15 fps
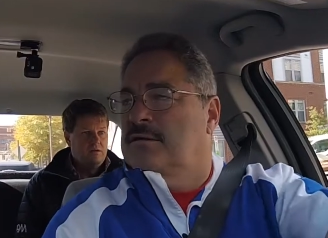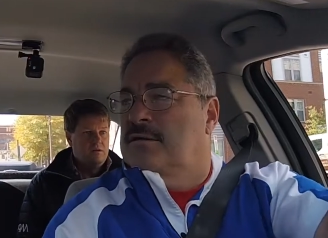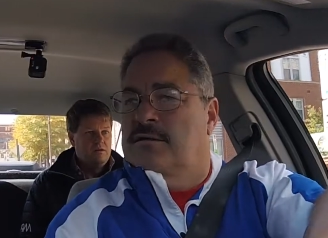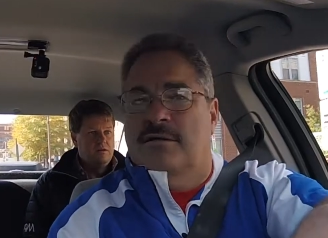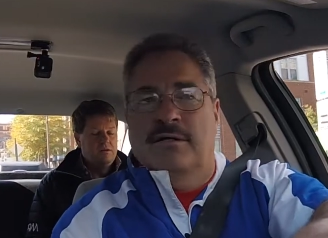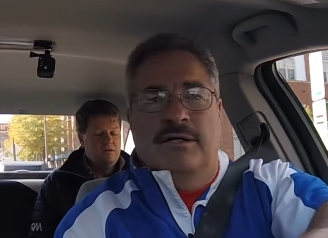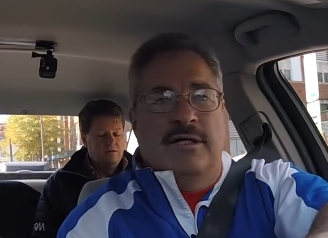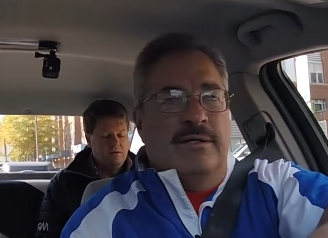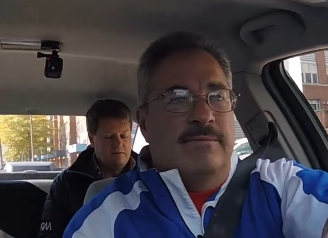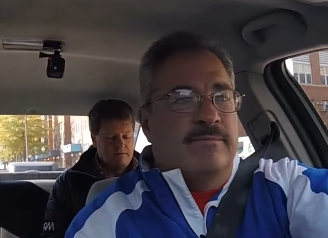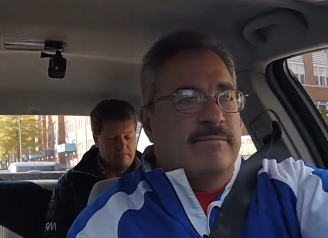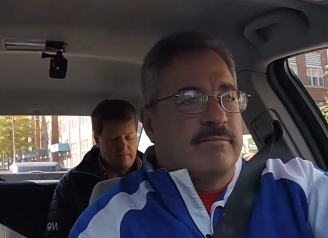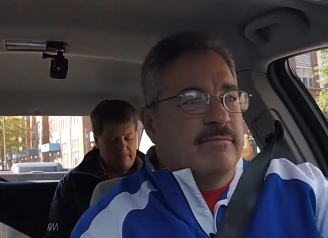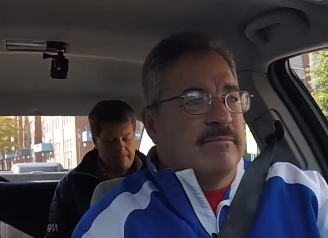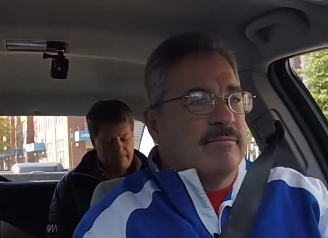Speaker 1: Alrighty.
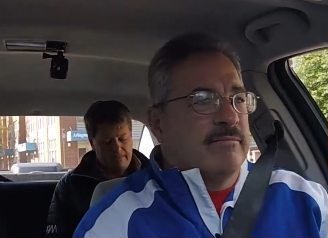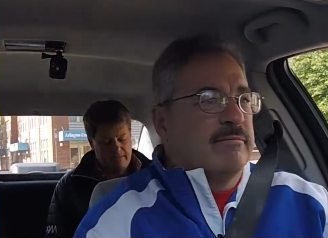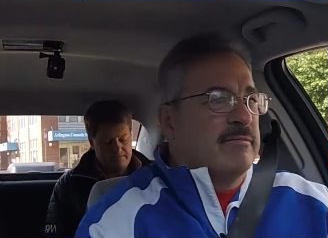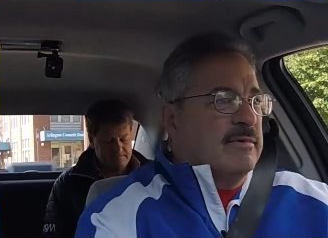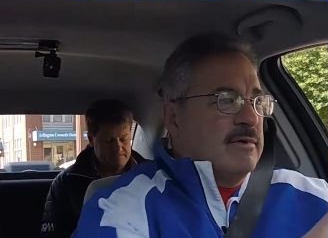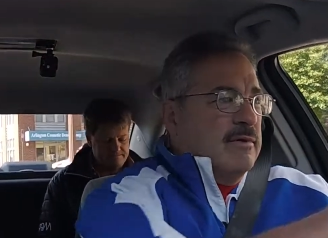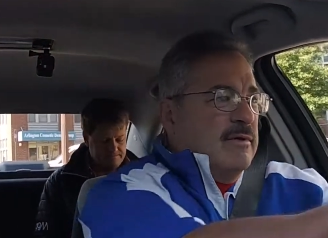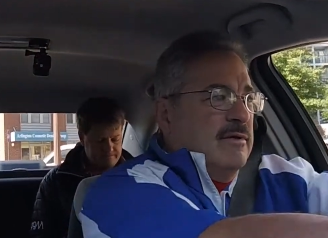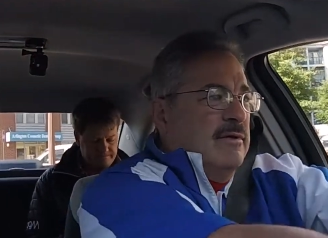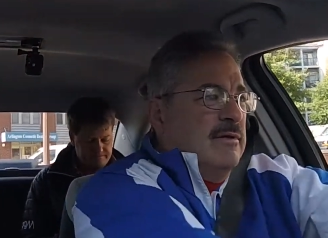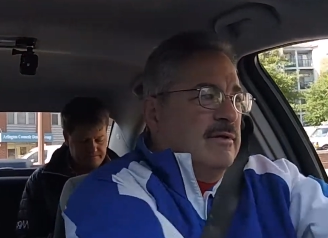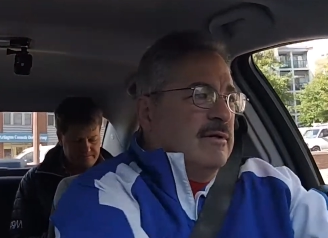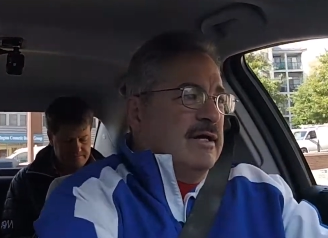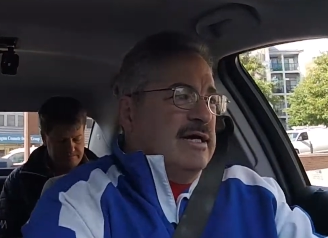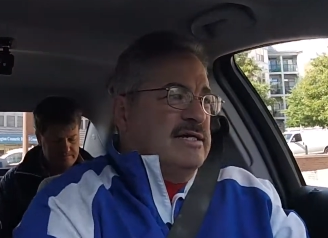
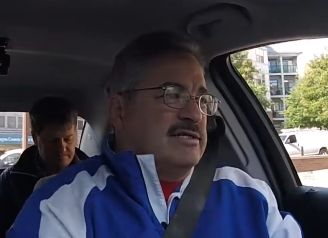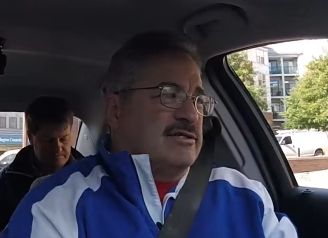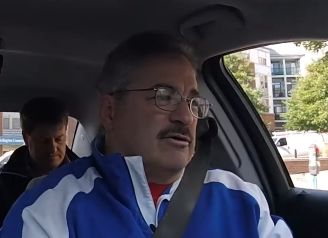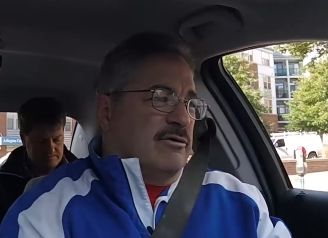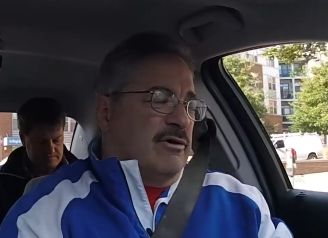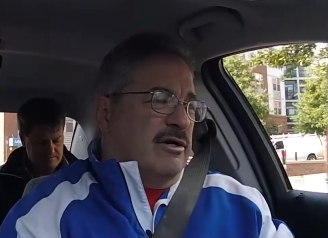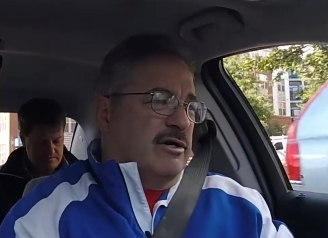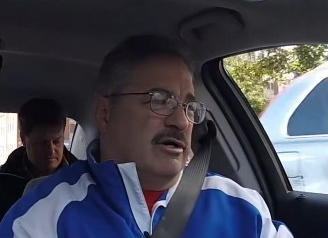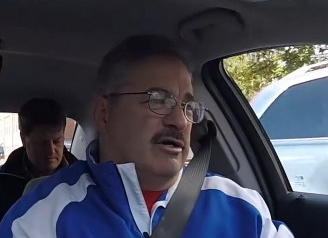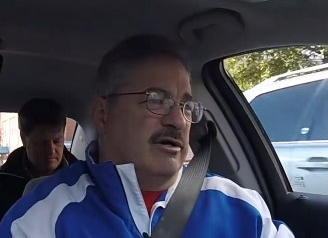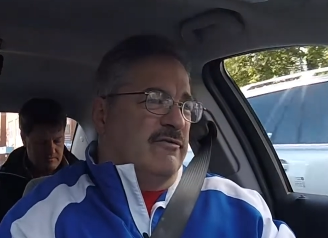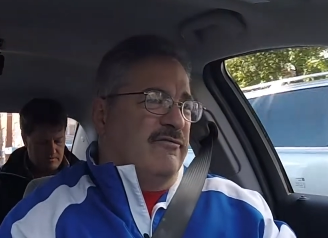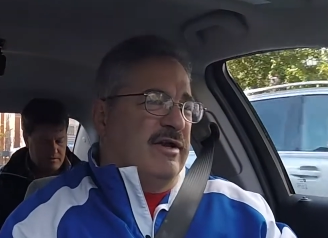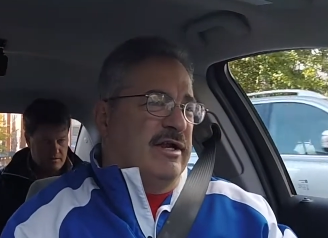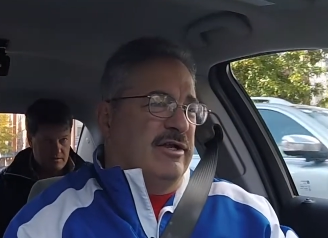Hey, so are you a
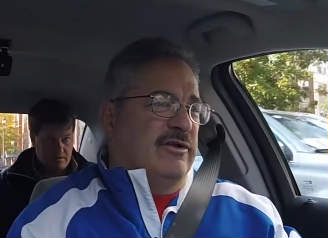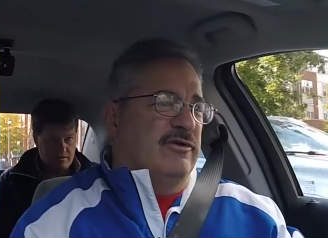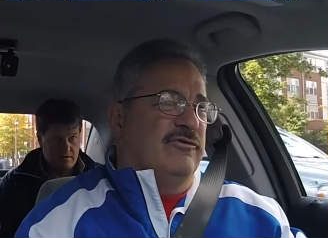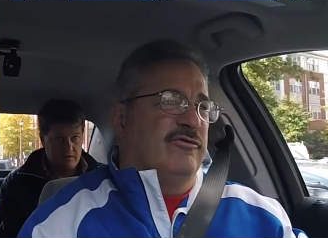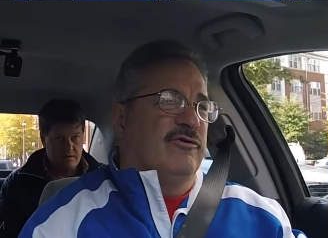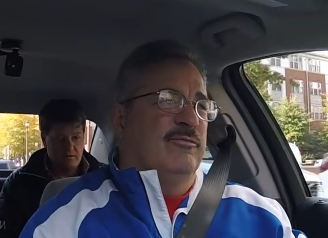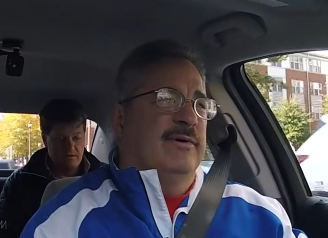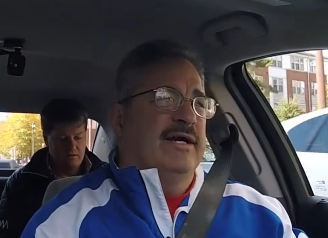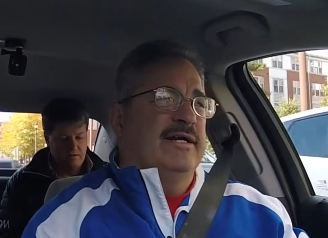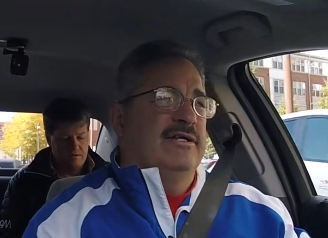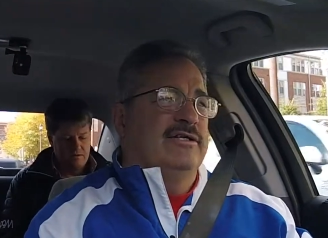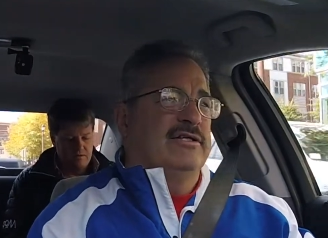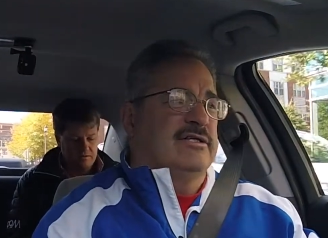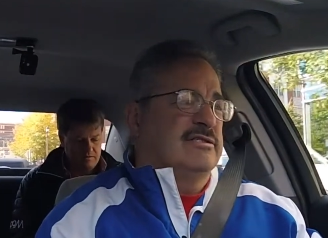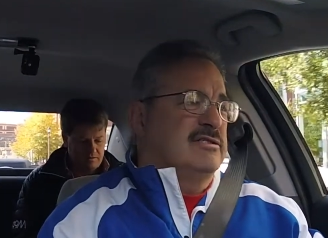fan of YouTube by
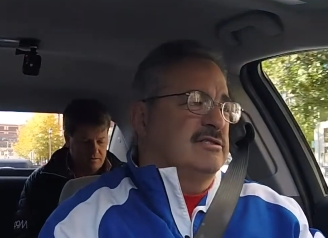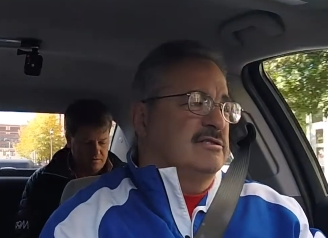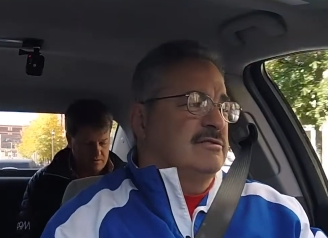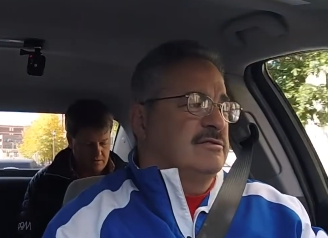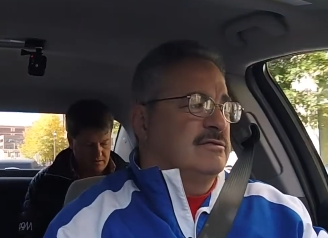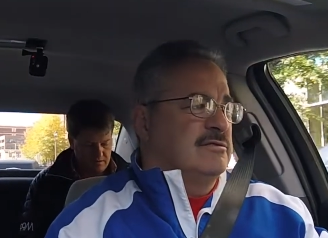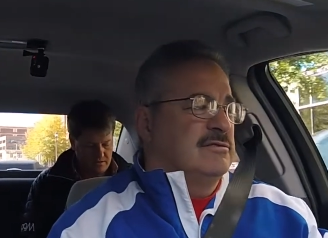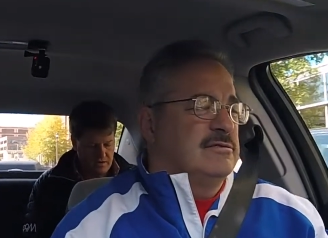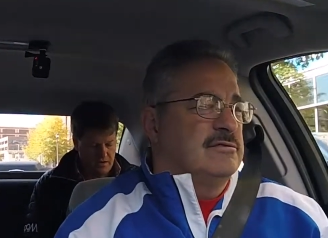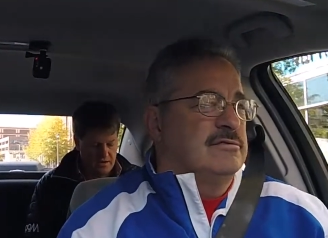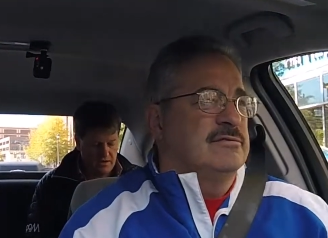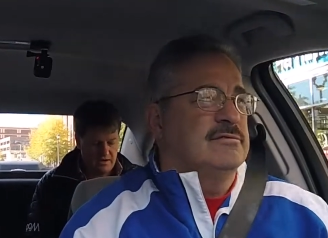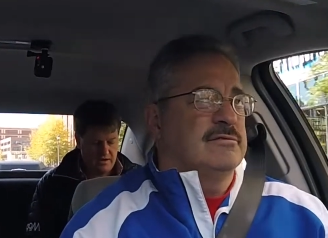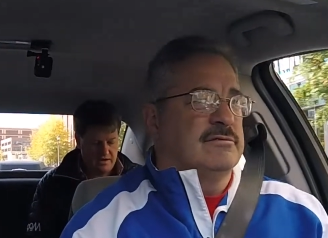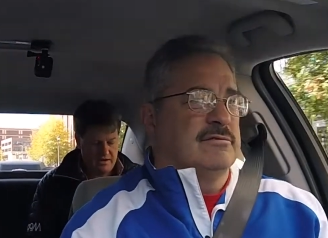any chance?
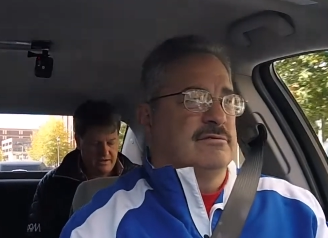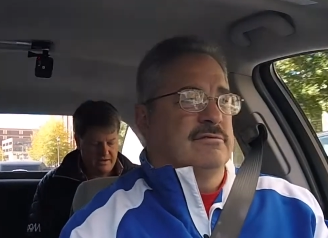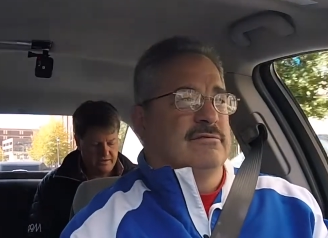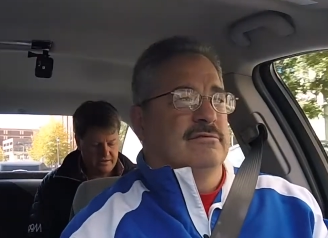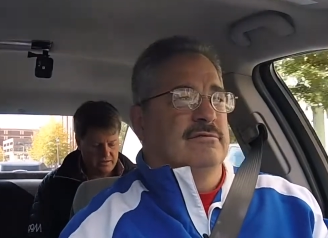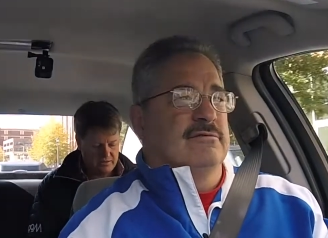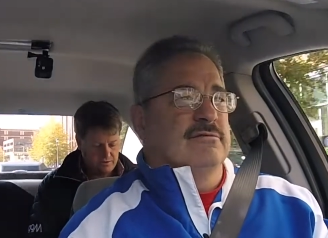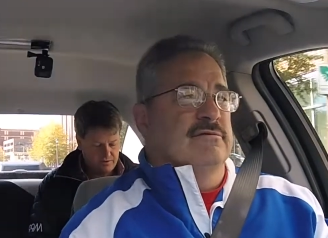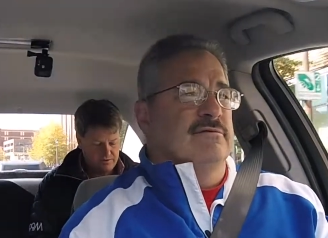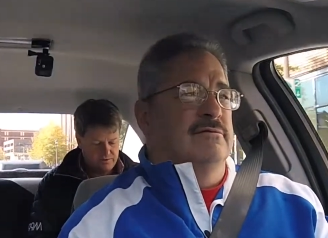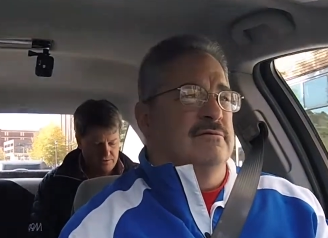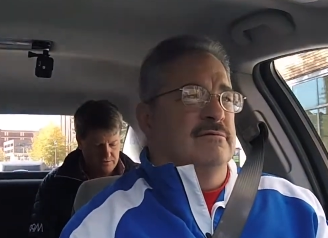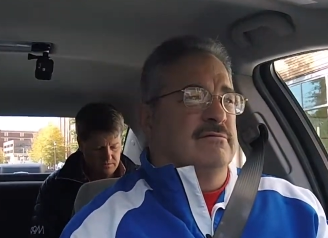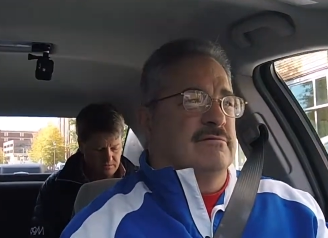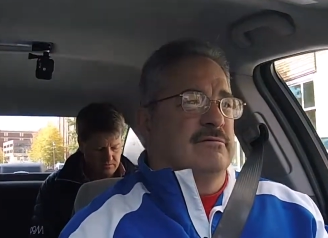Uh, I like
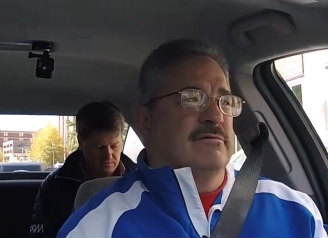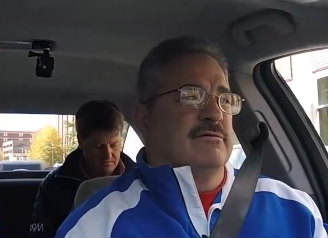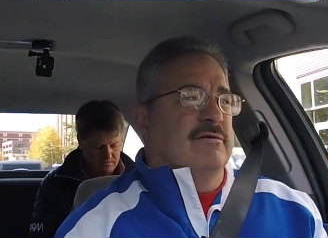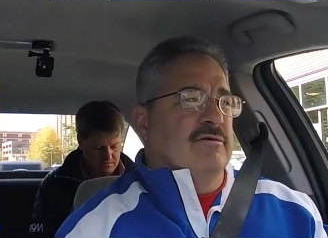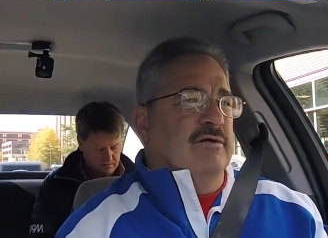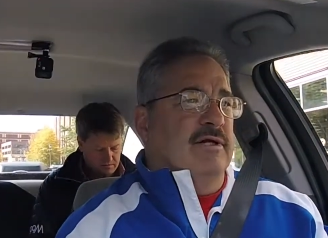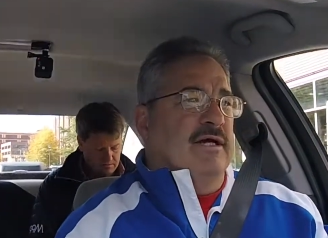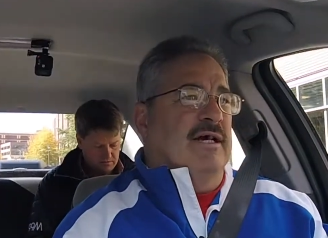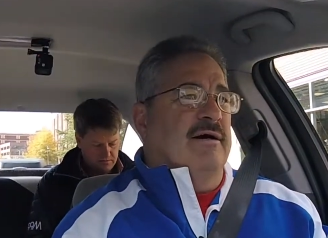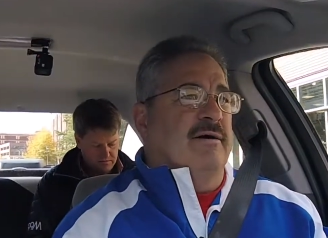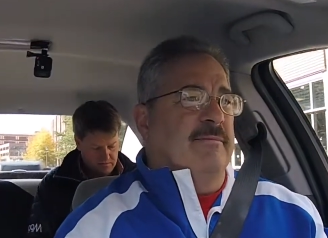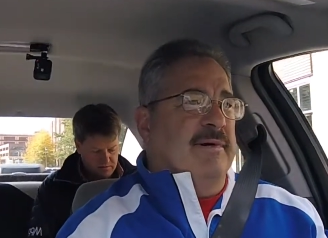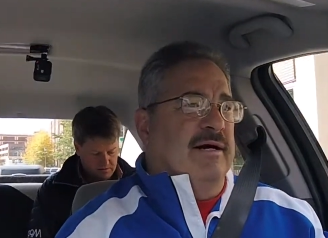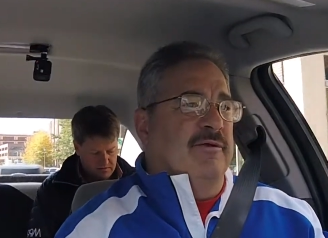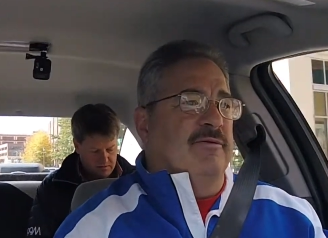YouTube. How
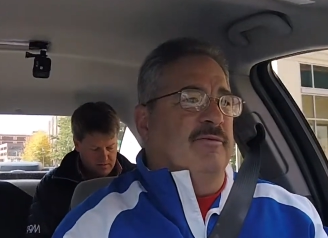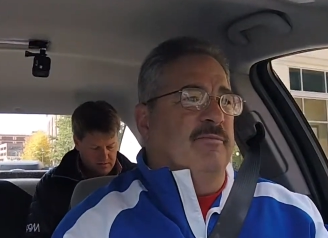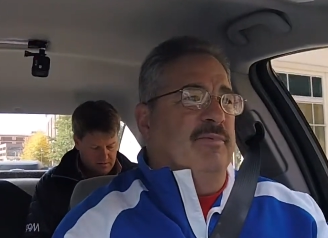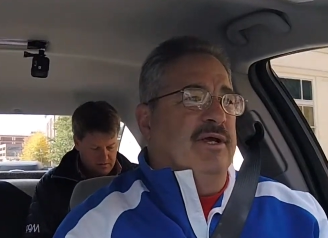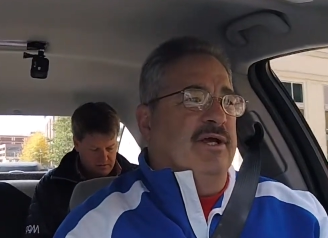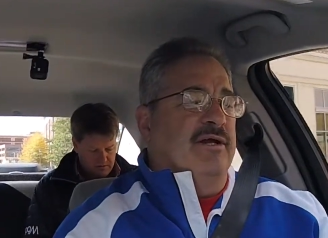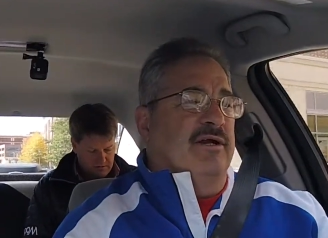about being